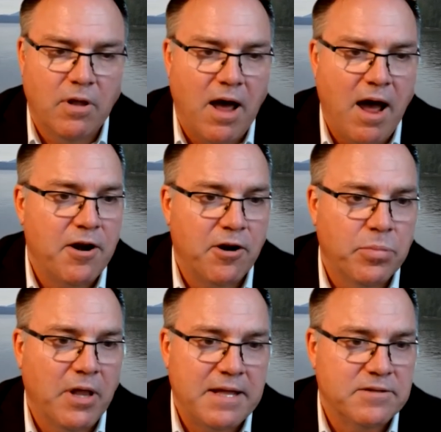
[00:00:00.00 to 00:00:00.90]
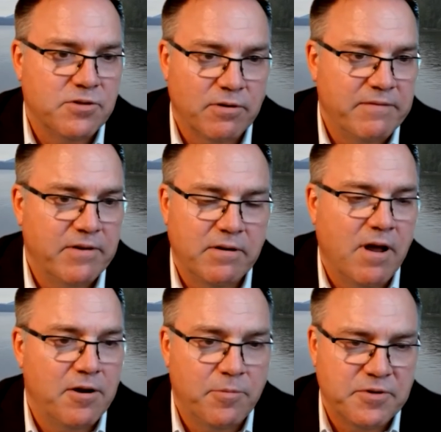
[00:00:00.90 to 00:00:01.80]
higher blends or even
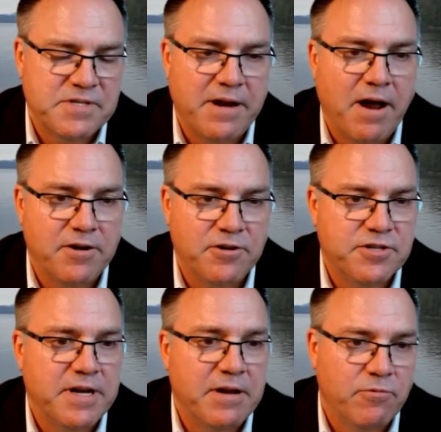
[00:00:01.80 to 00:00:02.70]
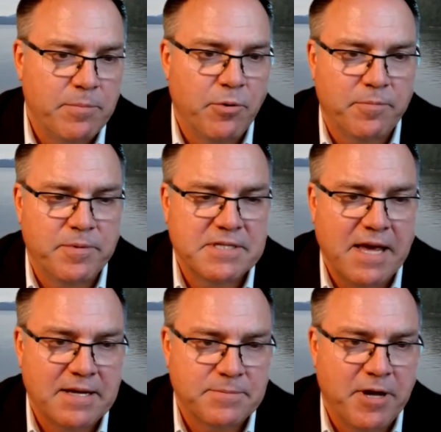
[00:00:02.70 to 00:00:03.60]
100% hydrogen and repurposed
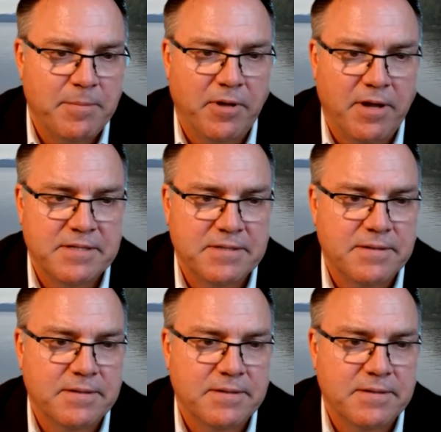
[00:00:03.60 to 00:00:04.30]
gas pipelines.